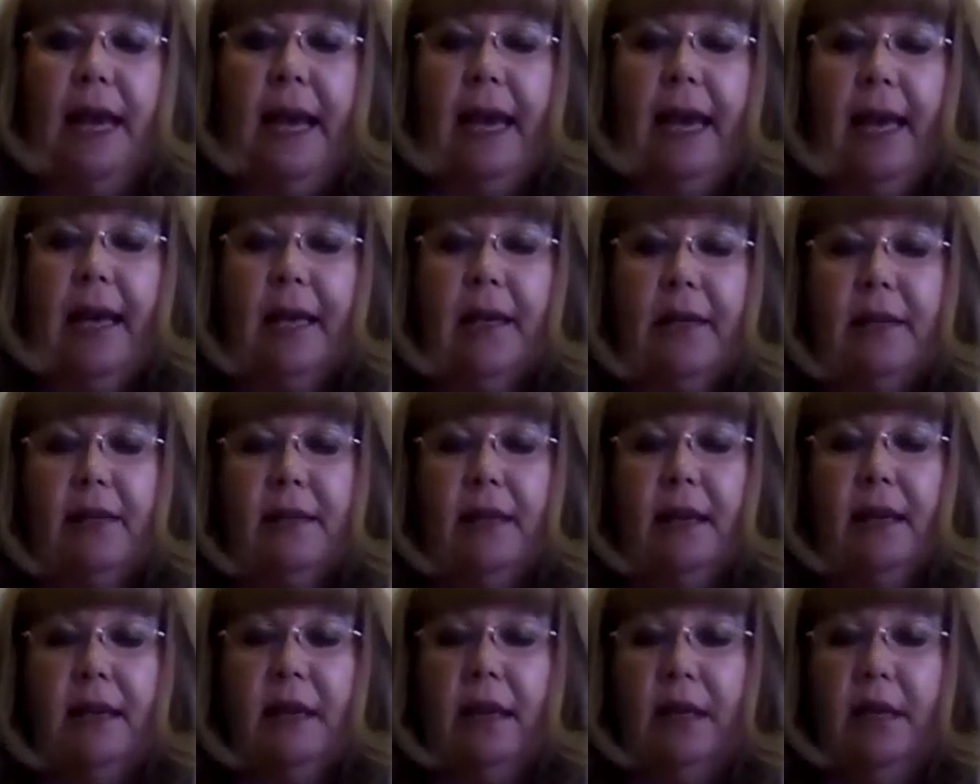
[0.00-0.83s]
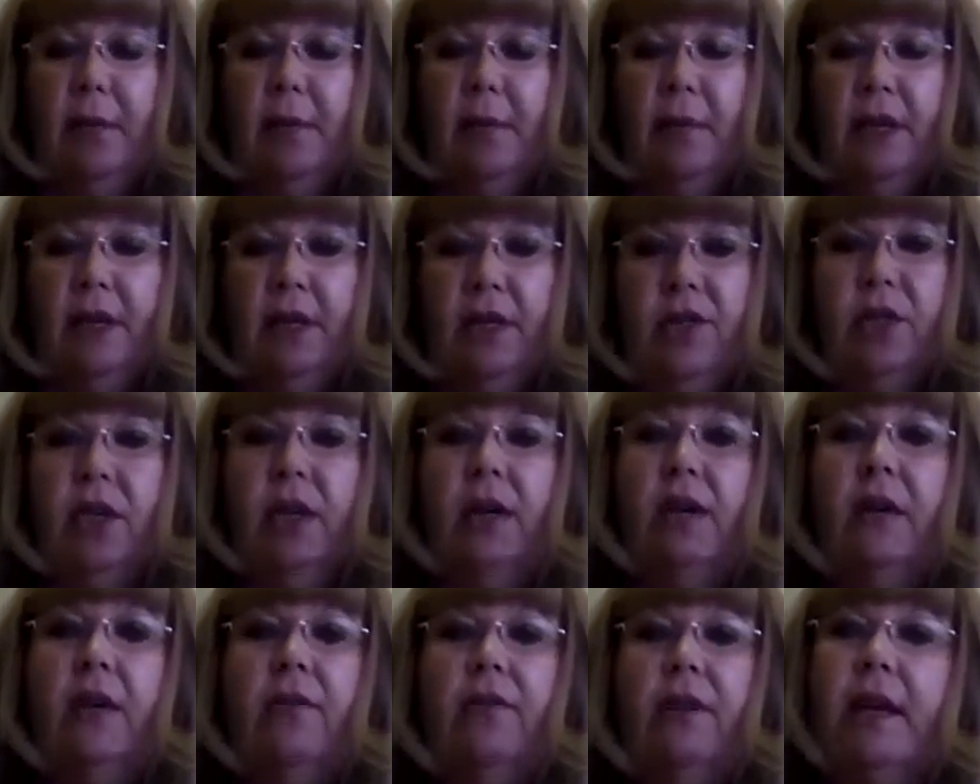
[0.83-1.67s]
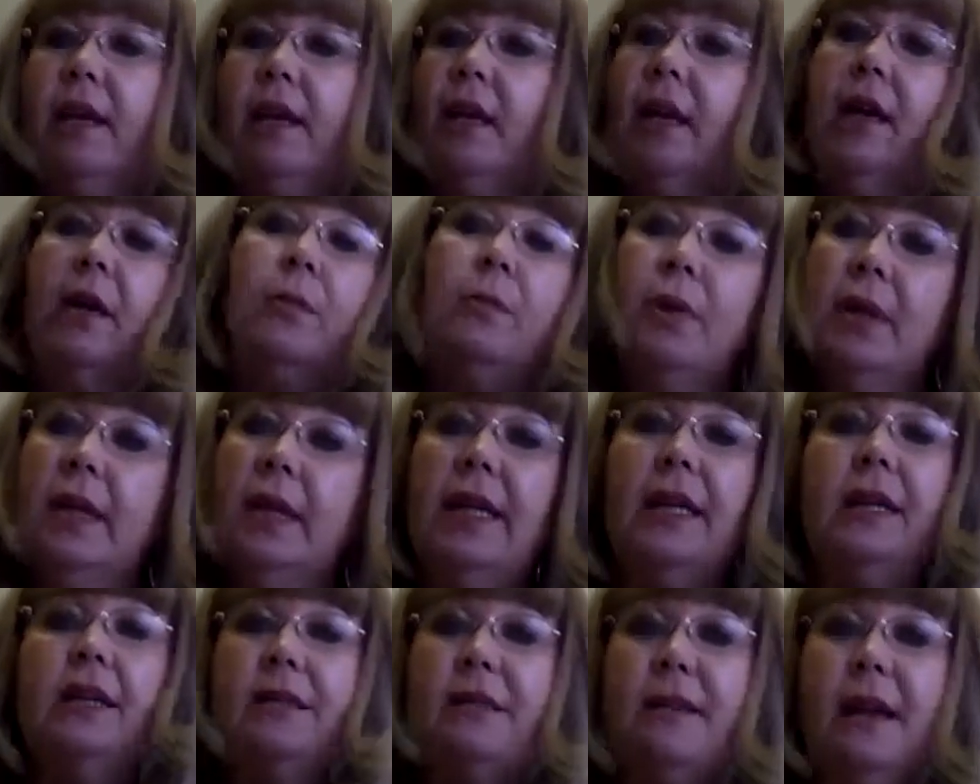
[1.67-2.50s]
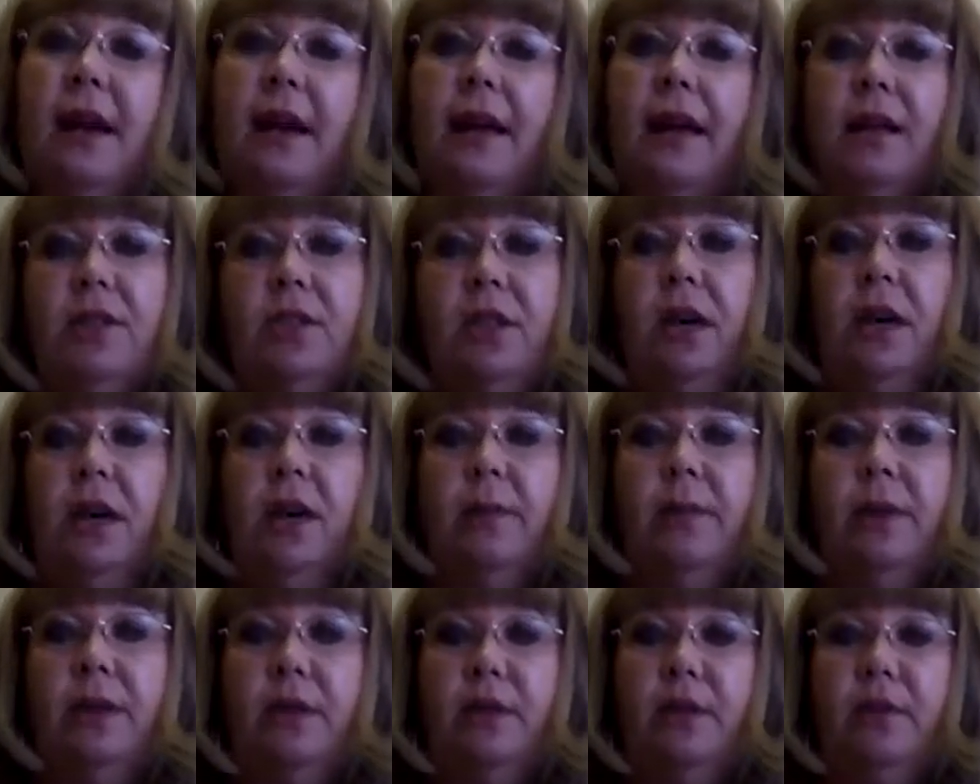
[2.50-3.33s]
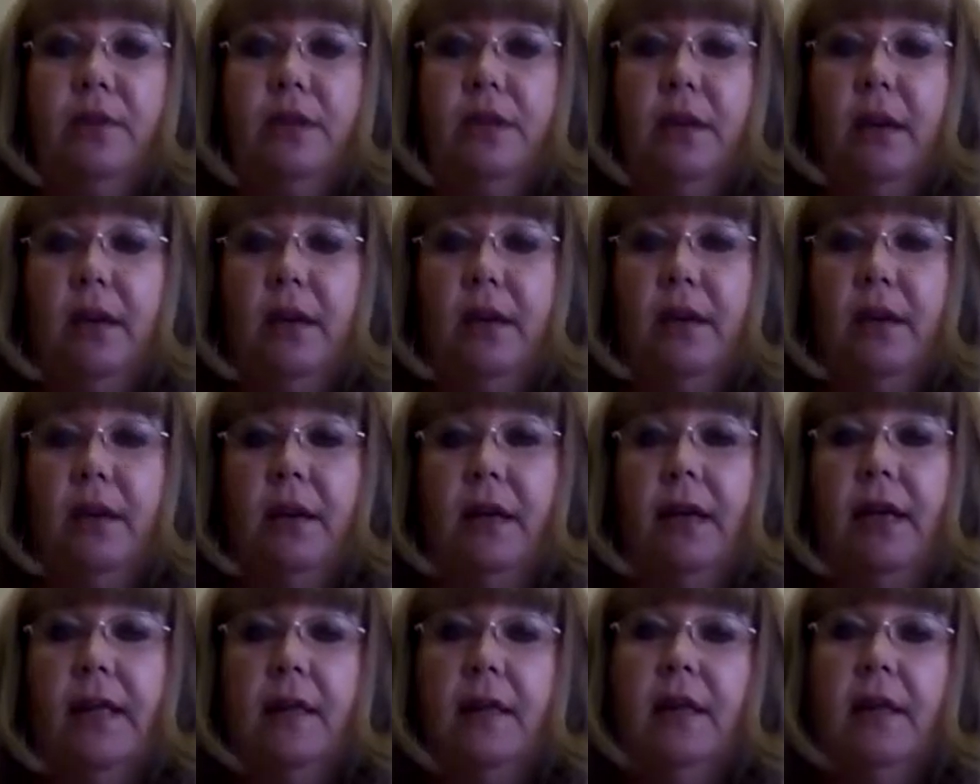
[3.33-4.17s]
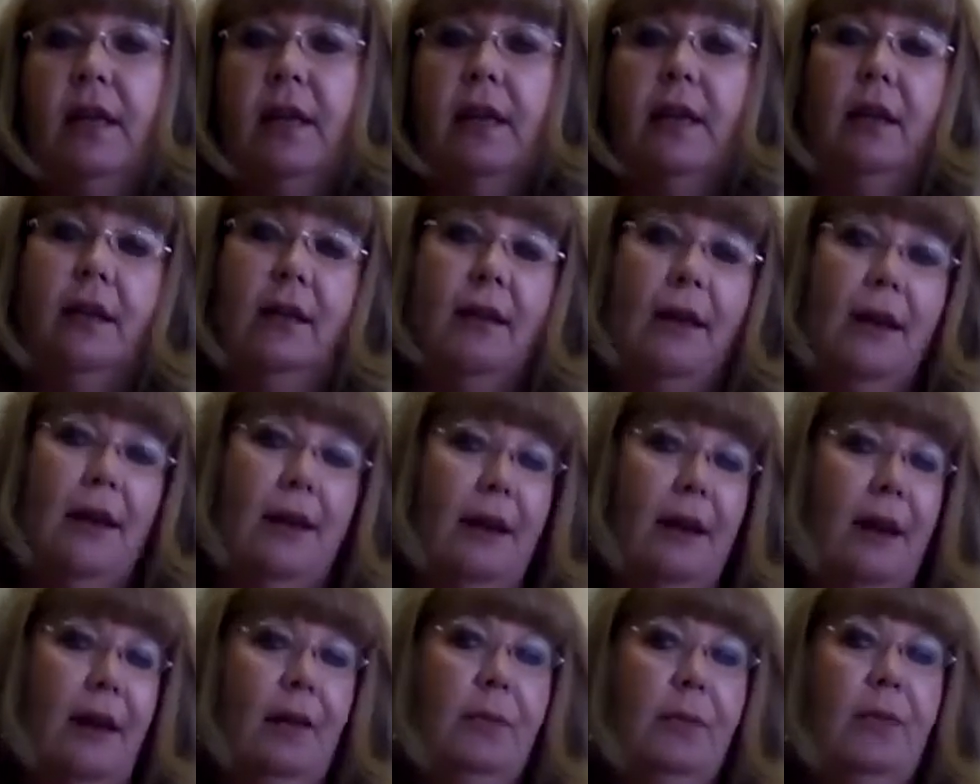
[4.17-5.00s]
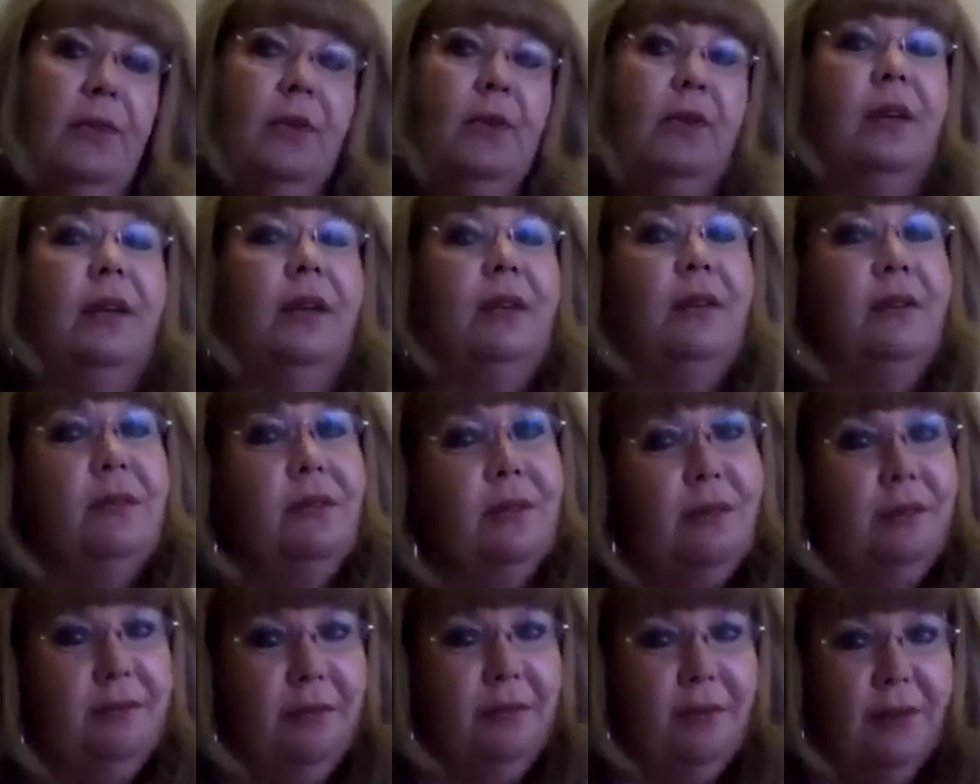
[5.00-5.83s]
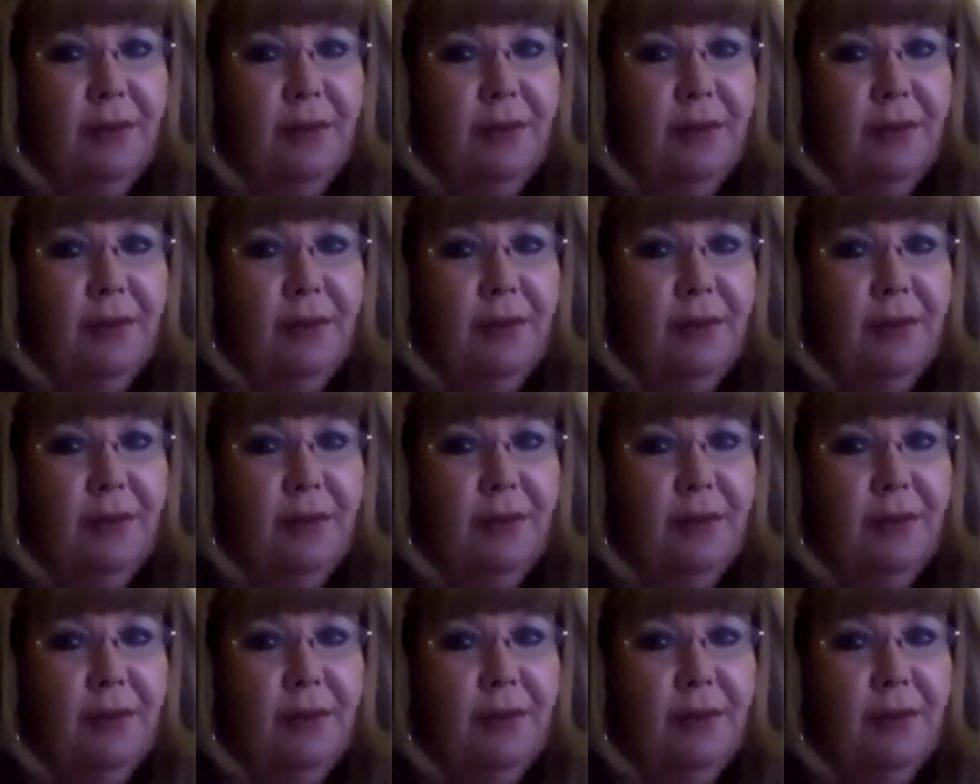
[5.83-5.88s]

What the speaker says: has an image of a completed siding job that you've done, and then that hyperlinks